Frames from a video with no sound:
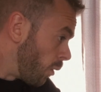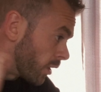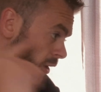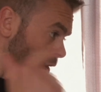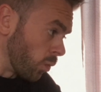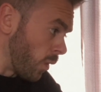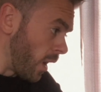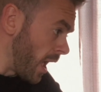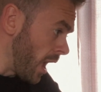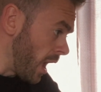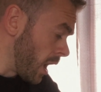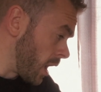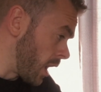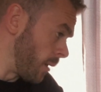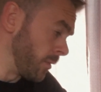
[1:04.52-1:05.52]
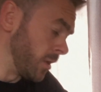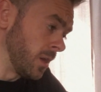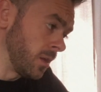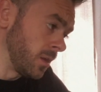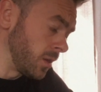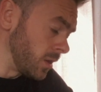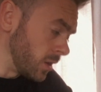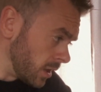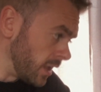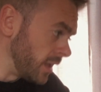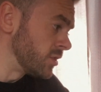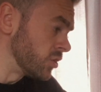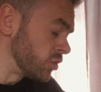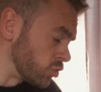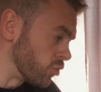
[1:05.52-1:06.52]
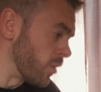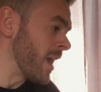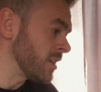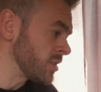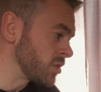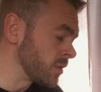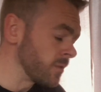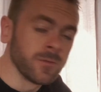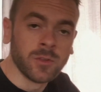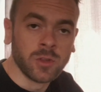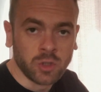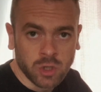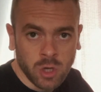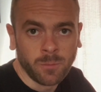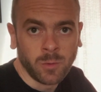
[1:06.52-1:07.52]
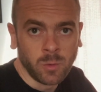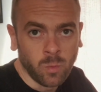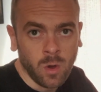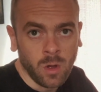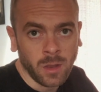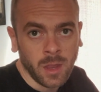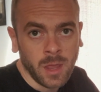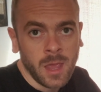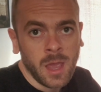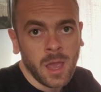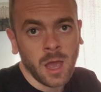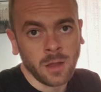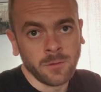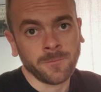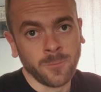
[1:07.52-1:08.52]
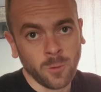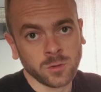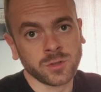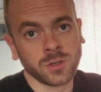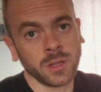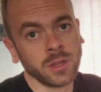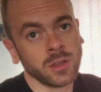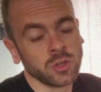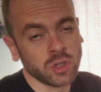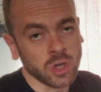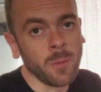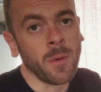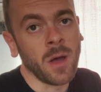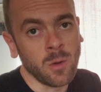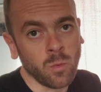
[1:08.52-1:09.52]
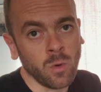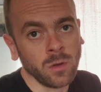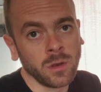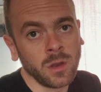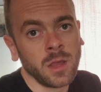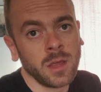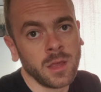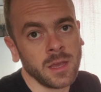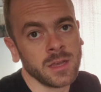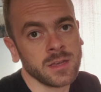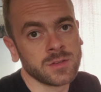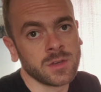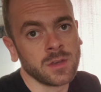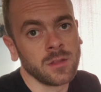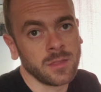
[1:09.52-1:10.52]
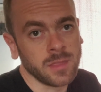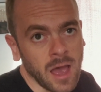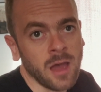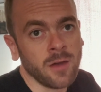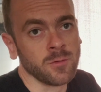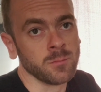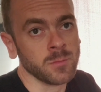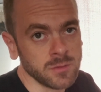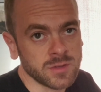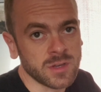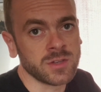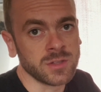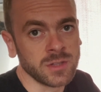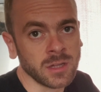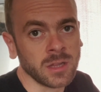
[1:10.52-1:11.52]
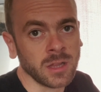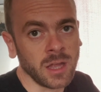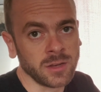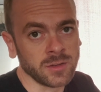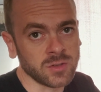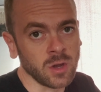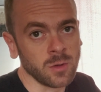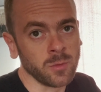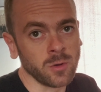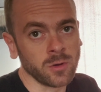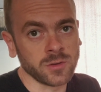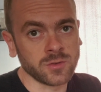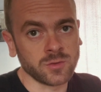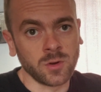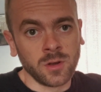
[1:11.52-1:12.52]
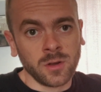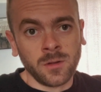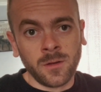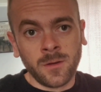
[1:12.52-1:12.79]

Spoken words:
we're going to wear. I mean, you need to dress for the job you want. And fortunately, the job I want is that of a musician in Kaleidoscope Orchestra.